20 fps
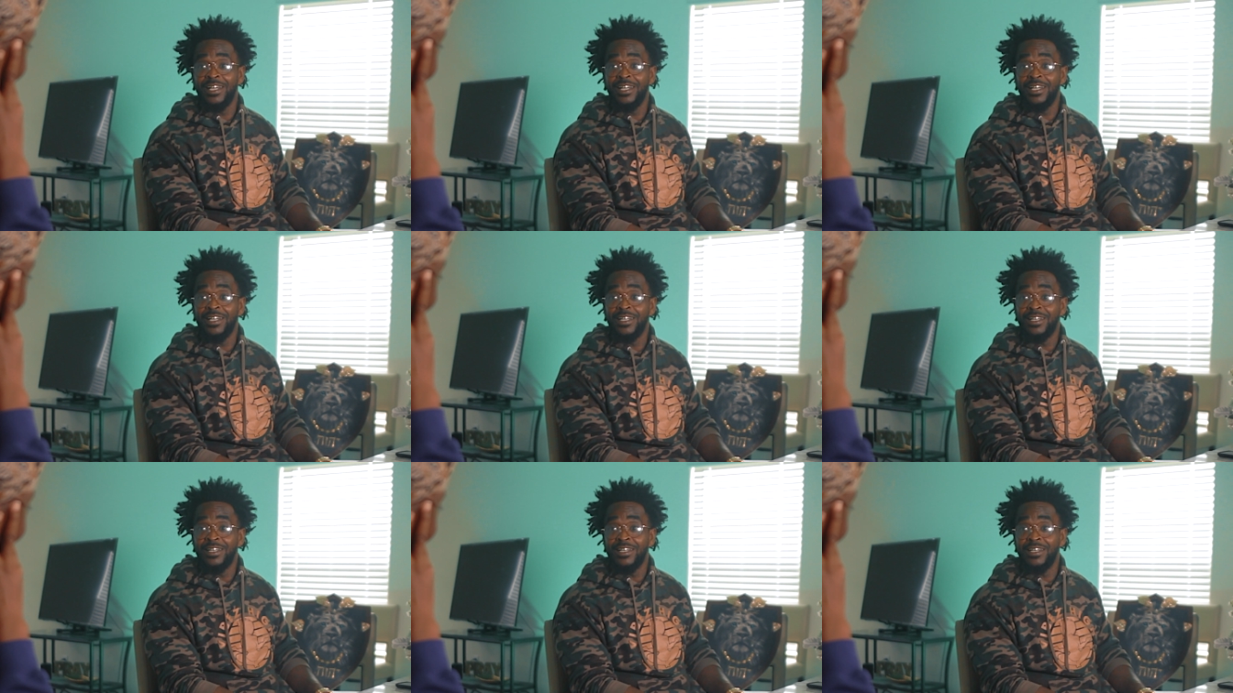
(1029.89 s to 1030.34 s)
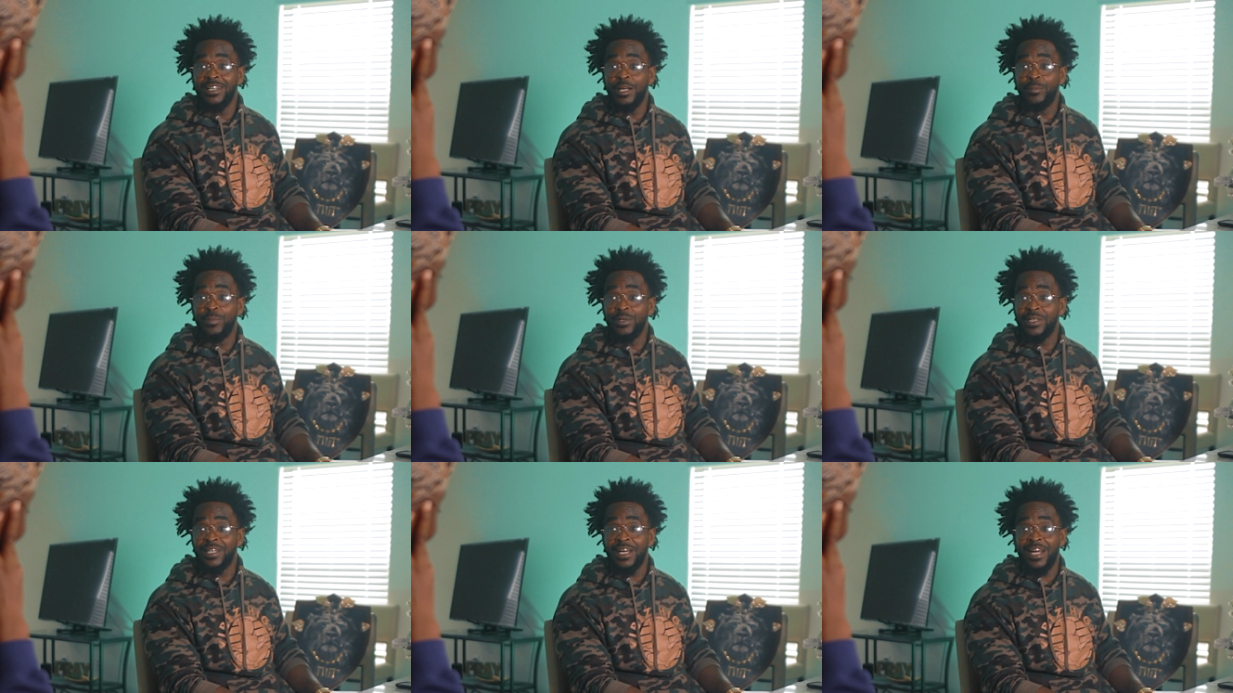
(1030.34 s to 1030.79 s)
Mm.
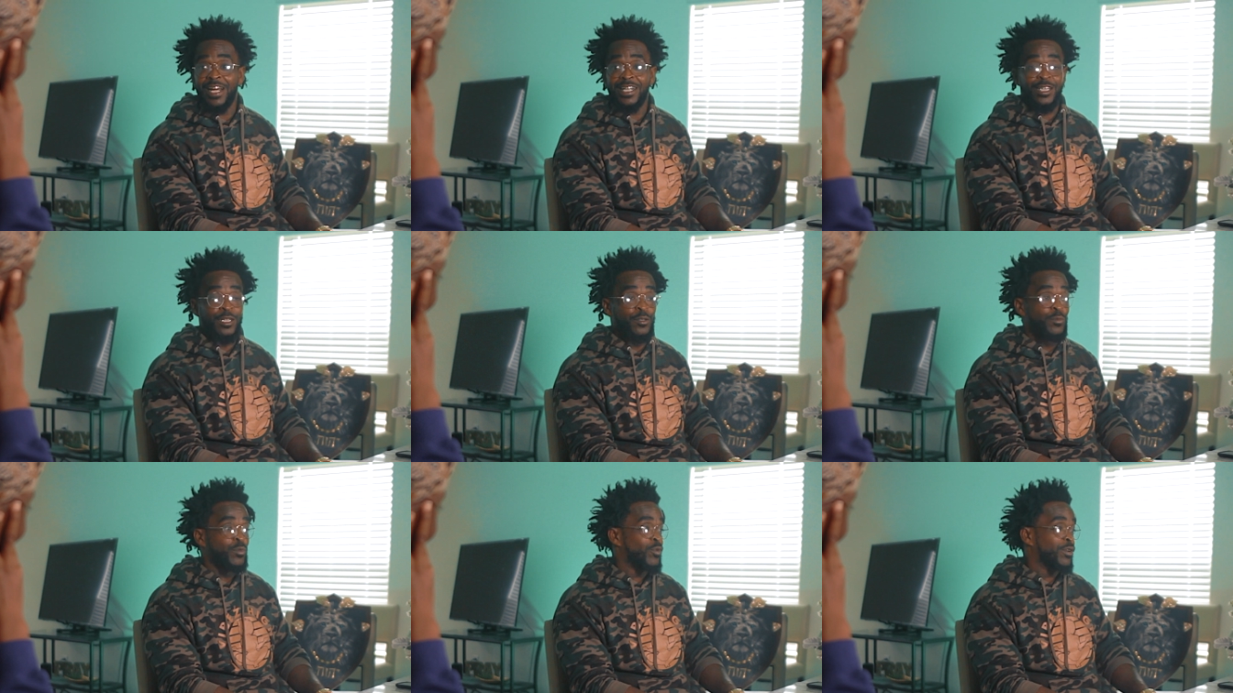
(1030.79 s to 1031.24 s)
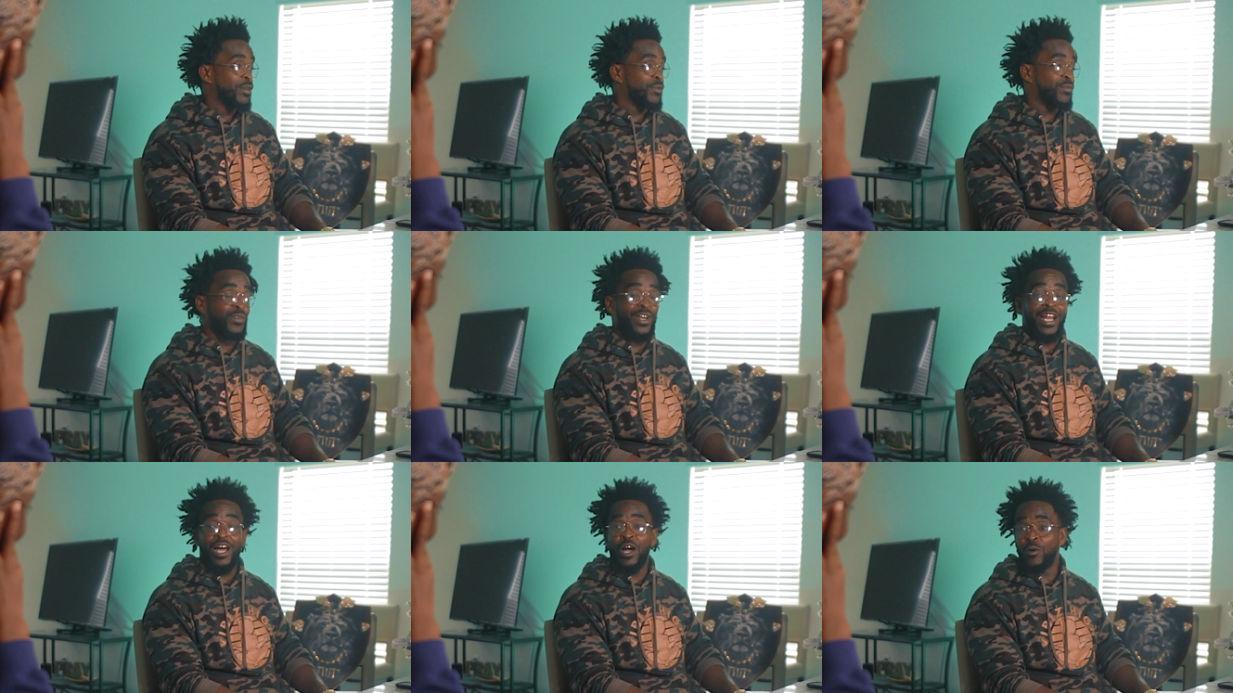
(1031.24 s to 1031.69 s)
It be times that you want
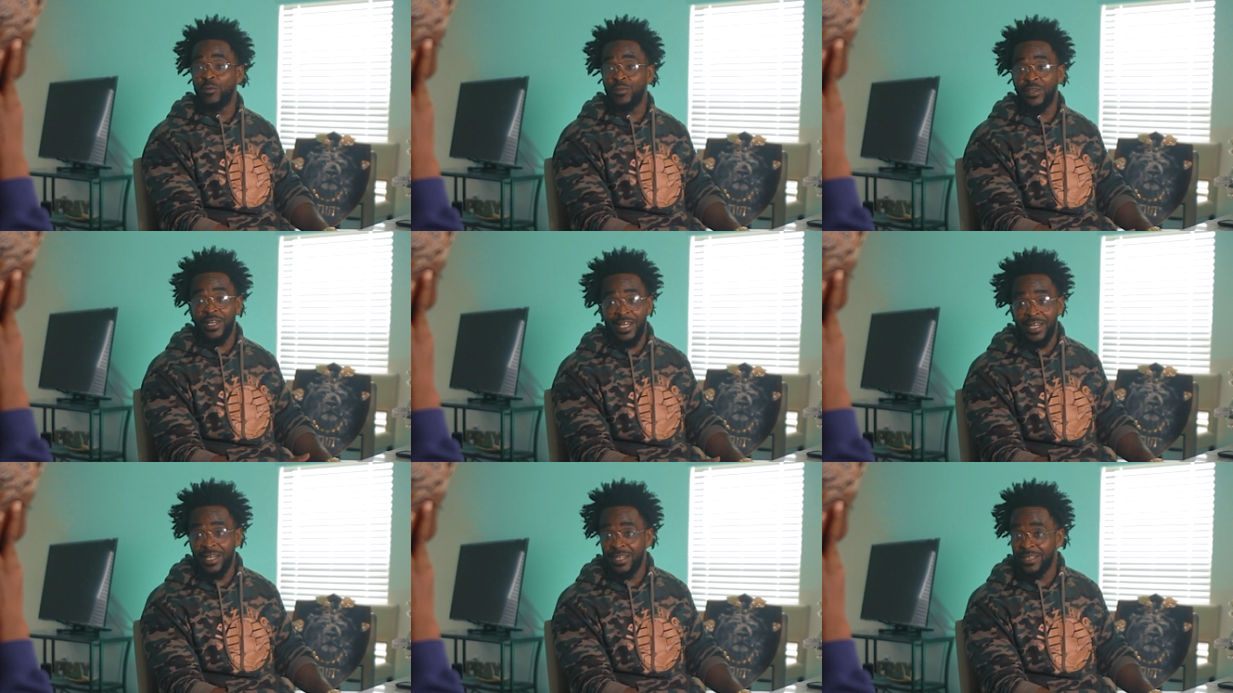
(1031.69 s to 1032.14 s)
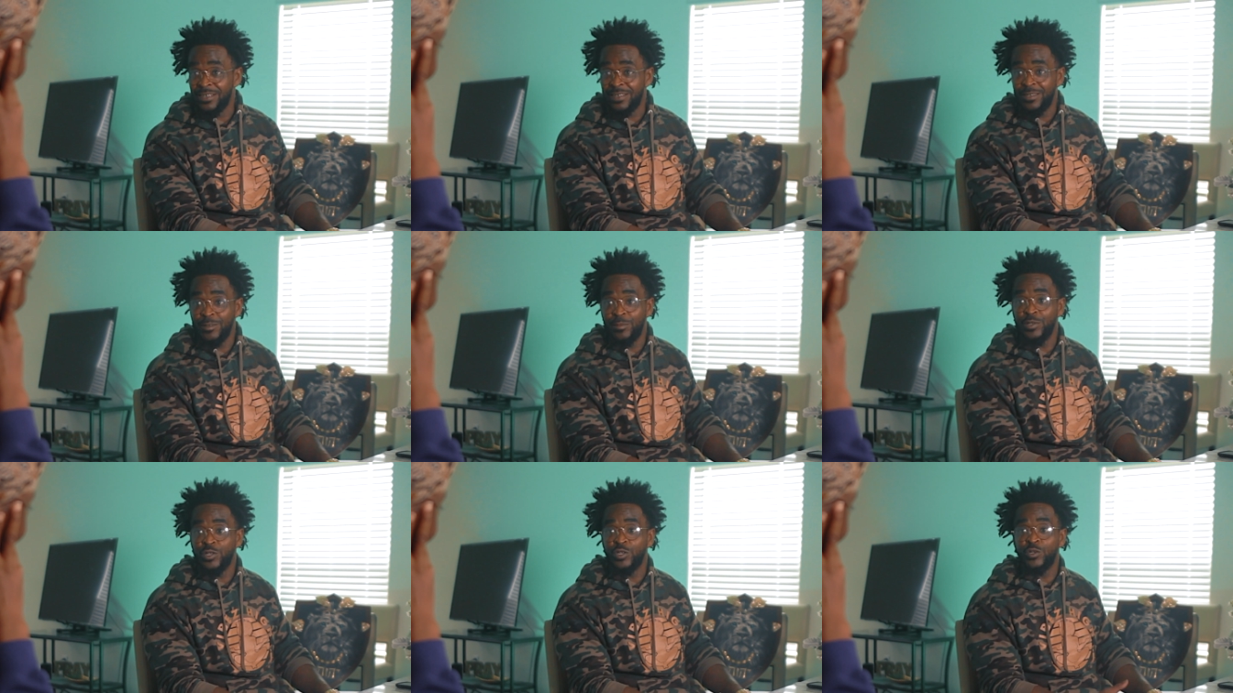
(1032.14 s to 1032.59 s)
to fly off the
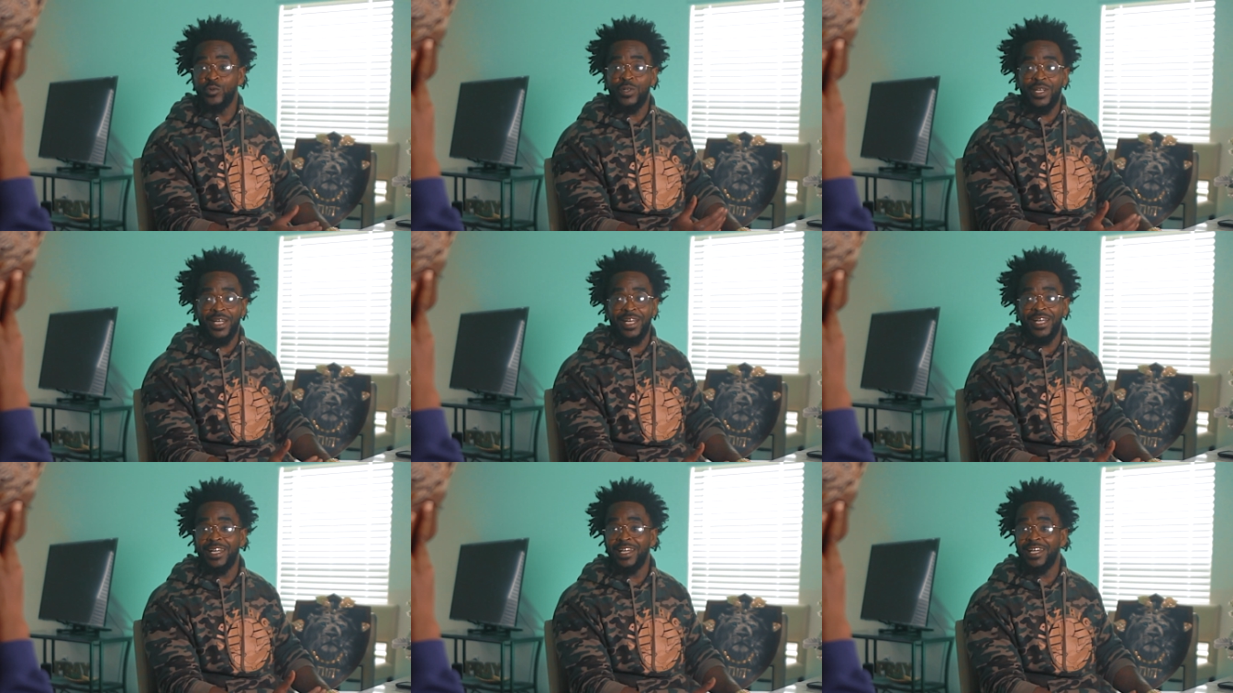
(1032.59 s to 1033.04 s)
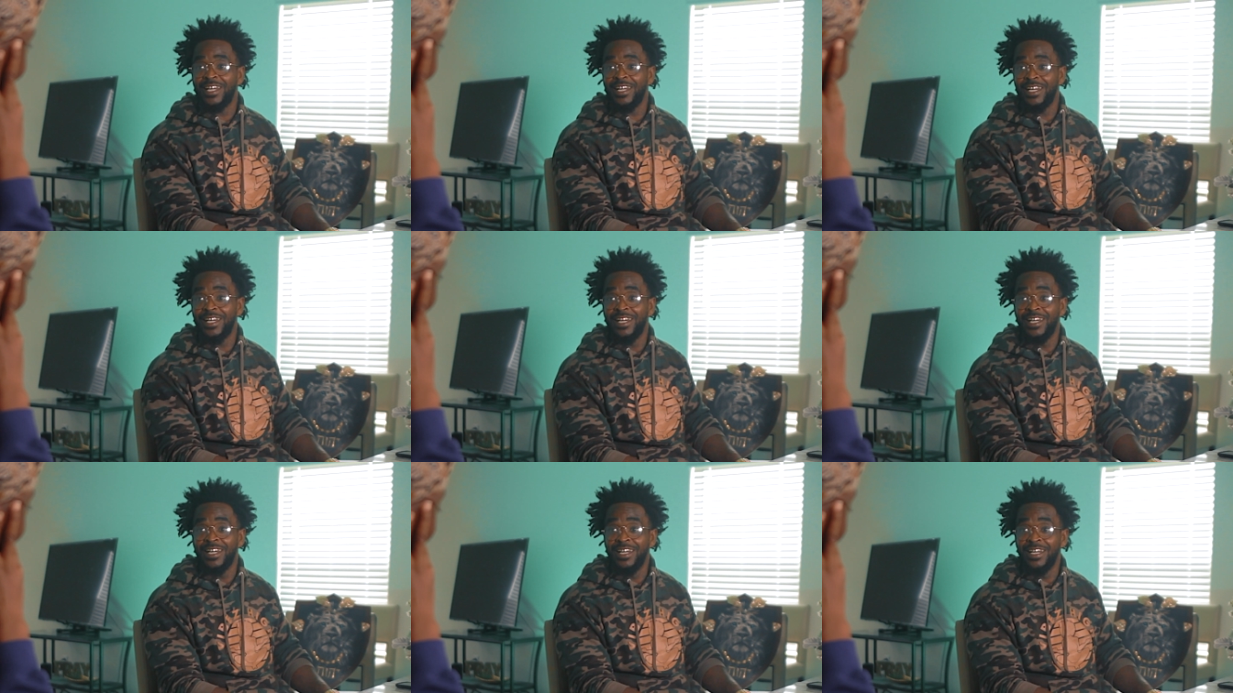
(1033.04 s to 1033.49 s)
handle, but you can't.
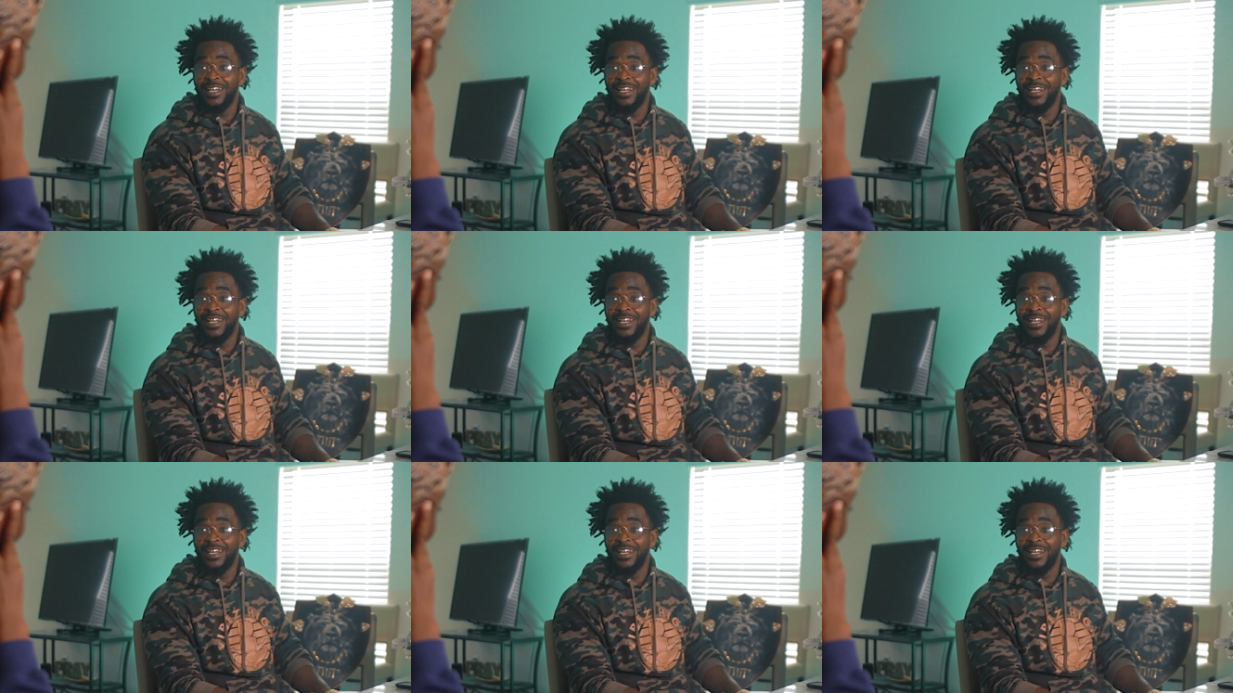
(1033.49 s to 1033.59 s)
Mm.